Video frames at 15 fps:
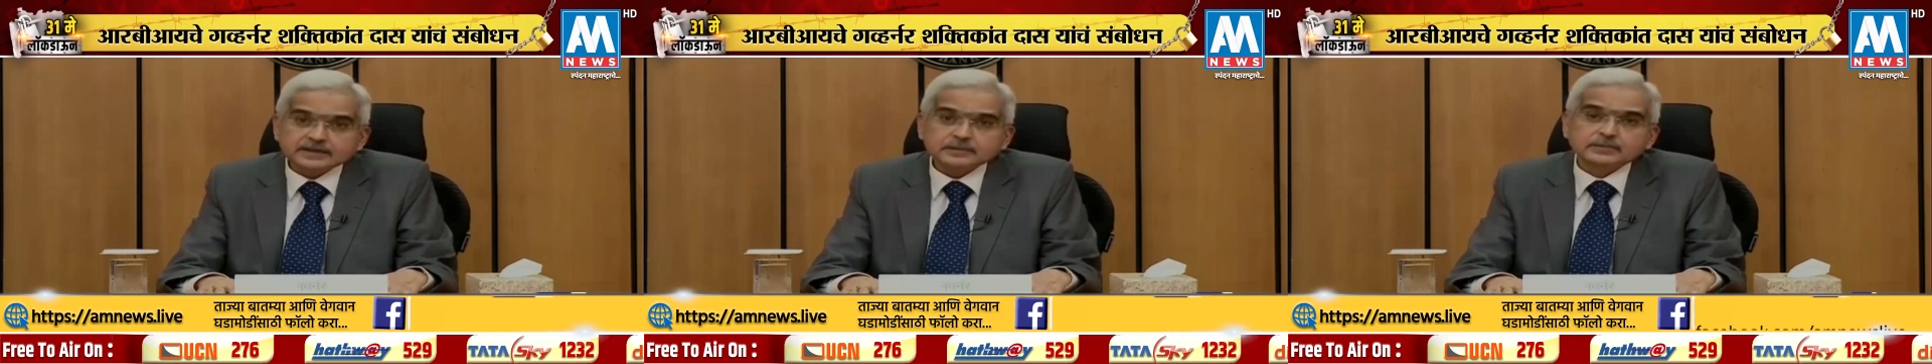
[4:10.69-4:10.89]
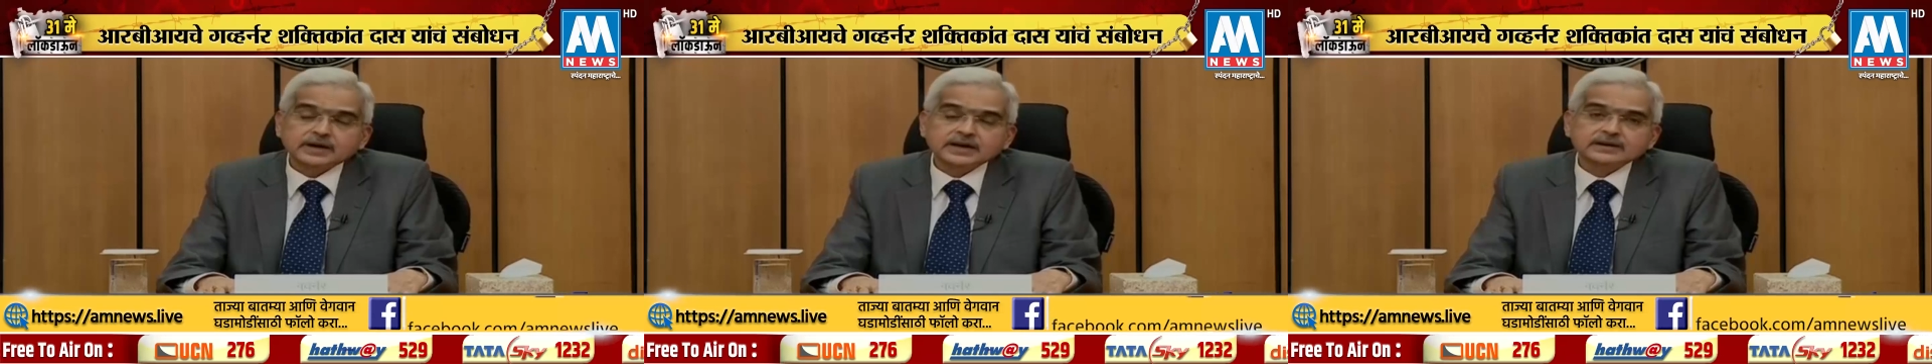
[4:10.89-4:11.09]

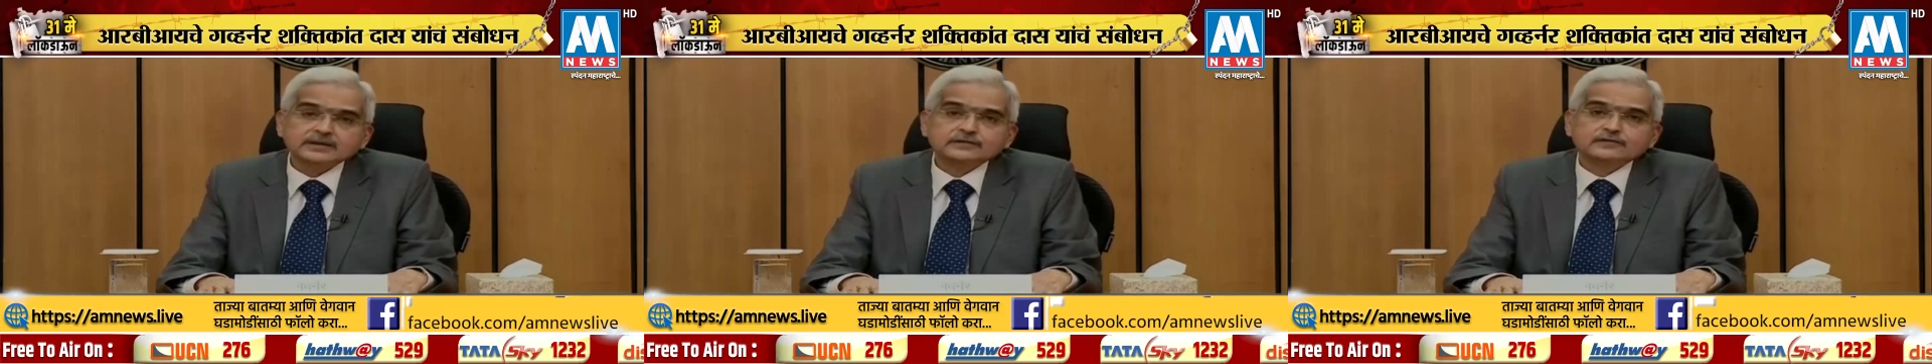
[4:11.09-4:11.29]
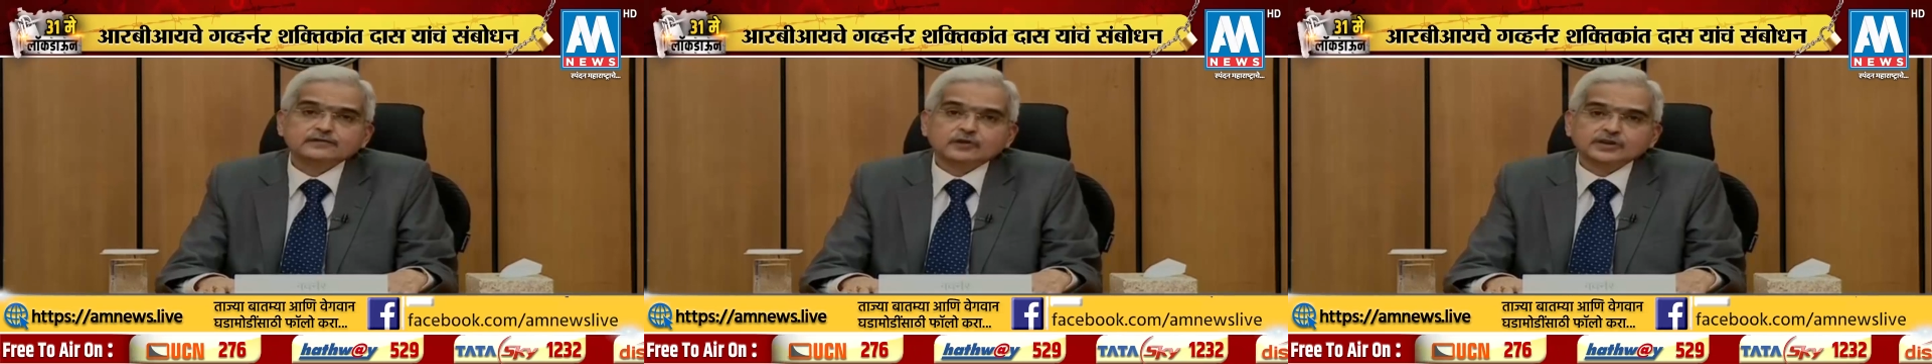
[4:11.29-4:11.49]
by
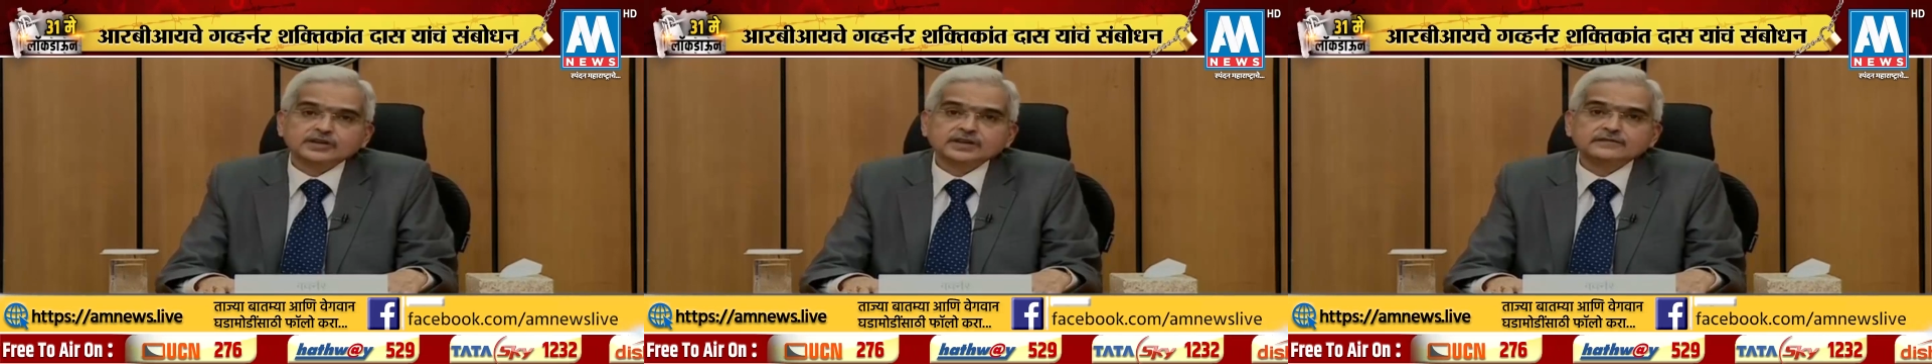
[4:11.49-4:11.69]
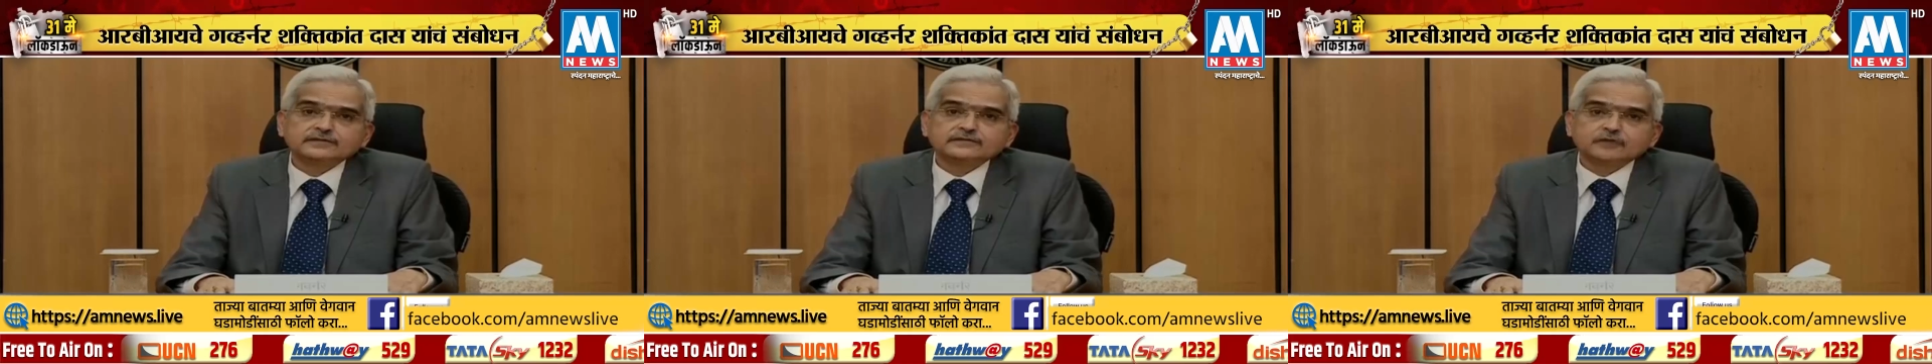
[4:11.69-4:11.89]

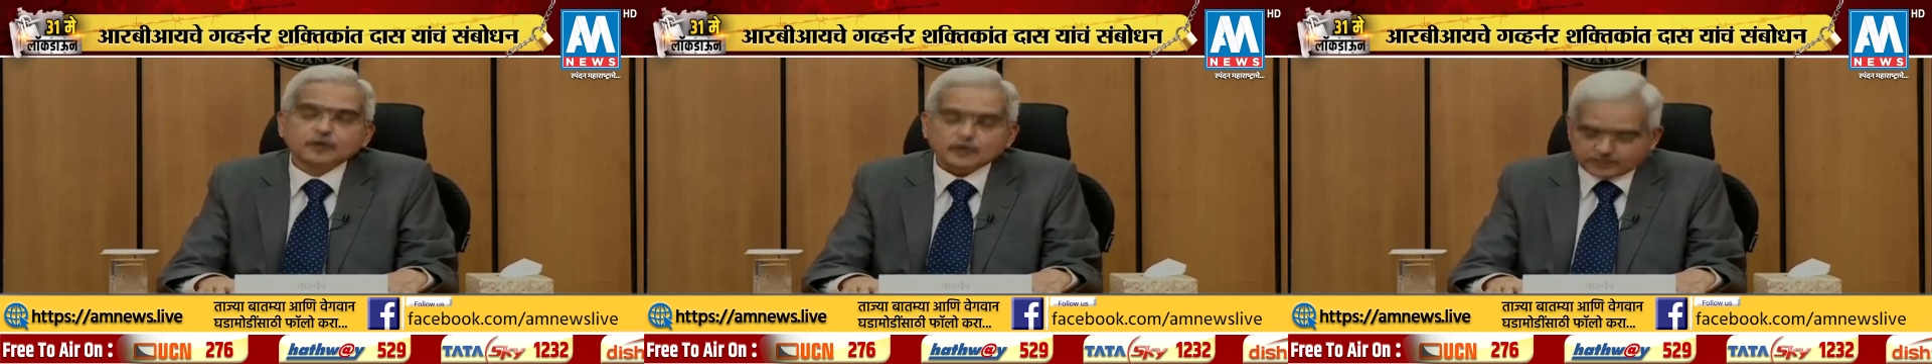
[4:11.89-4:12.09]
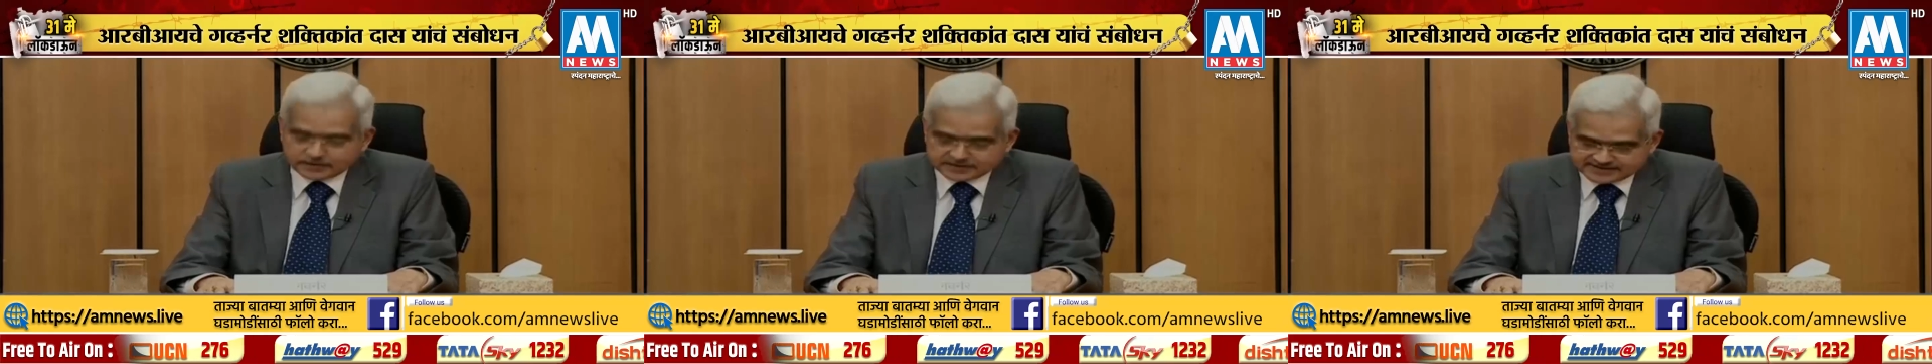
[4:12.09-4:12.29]

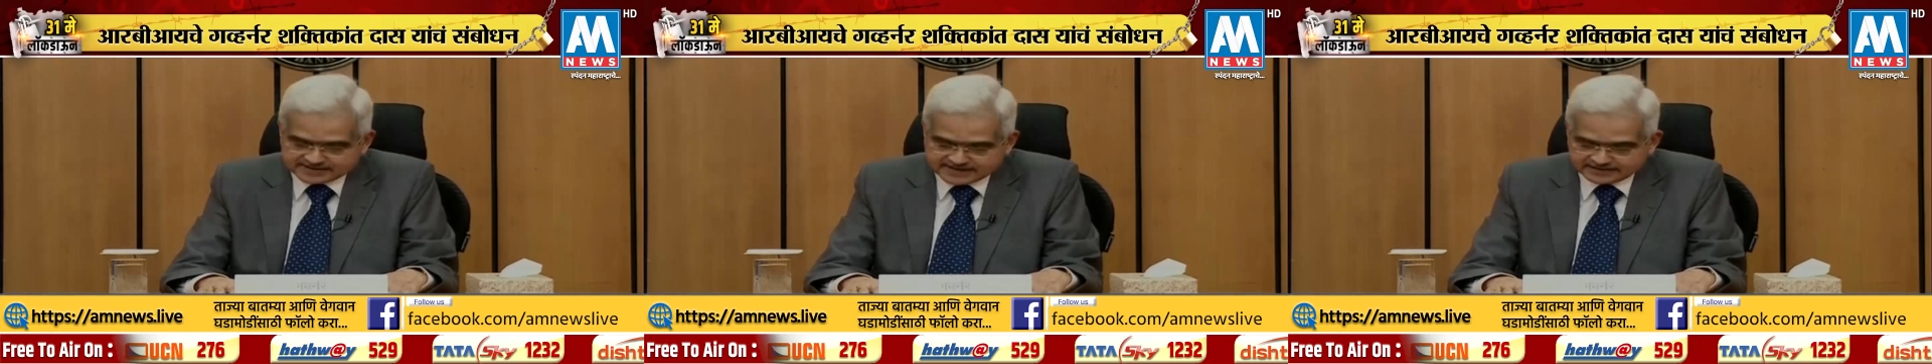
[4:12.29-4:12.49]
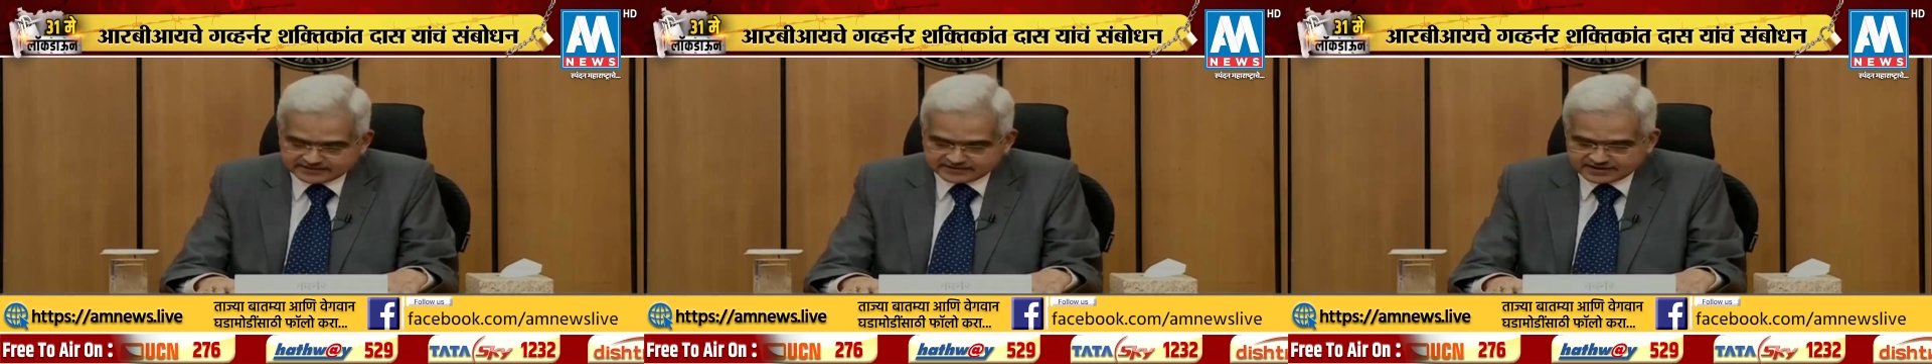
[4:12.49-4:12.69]

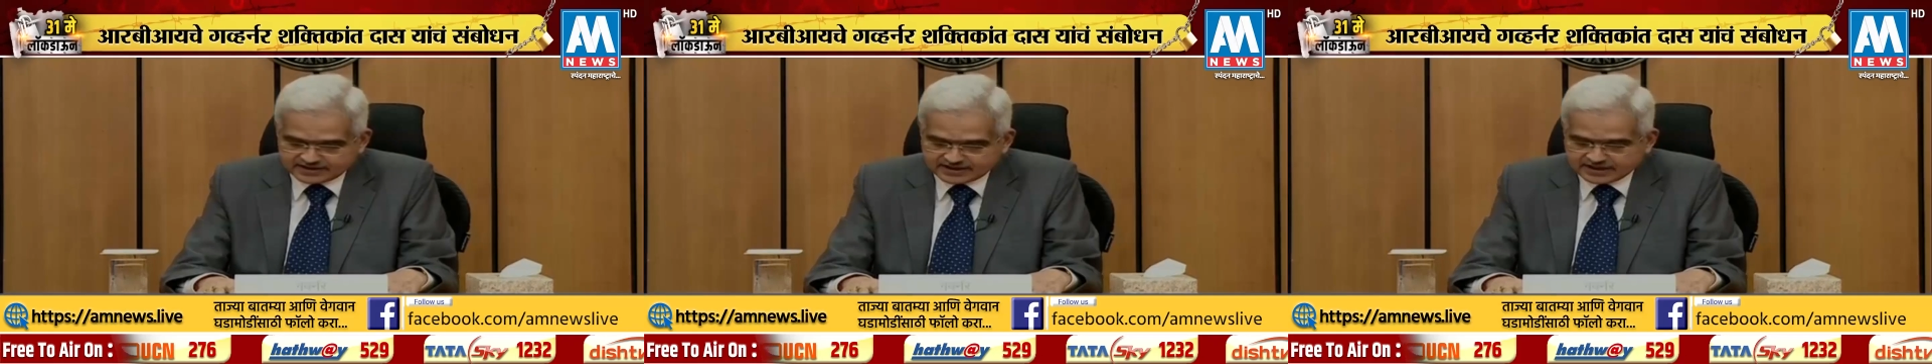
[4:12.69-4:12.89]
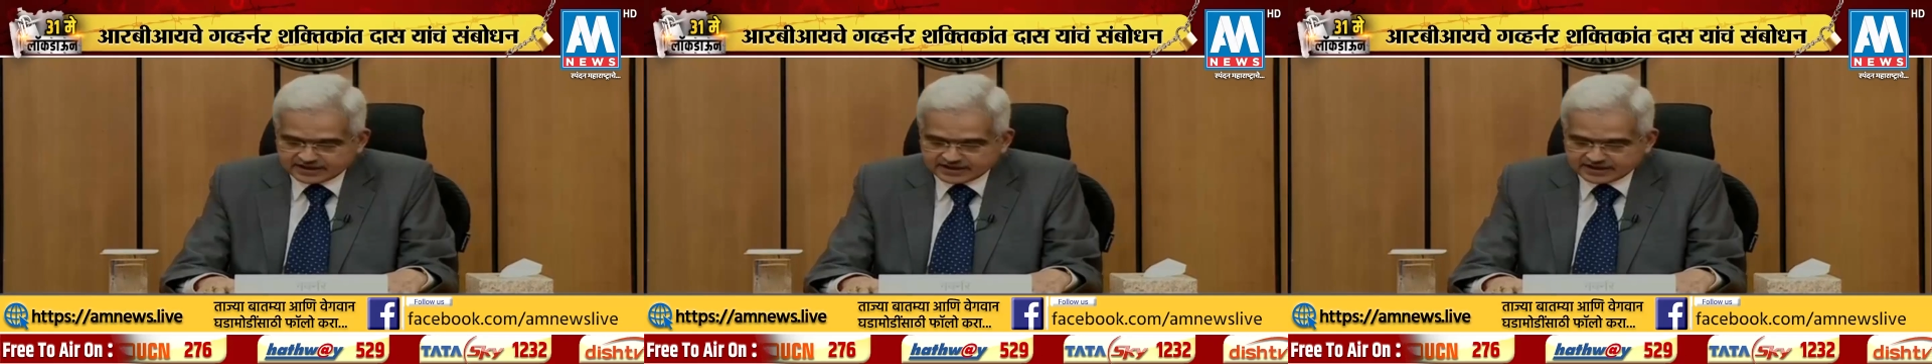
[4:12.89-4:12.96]
44%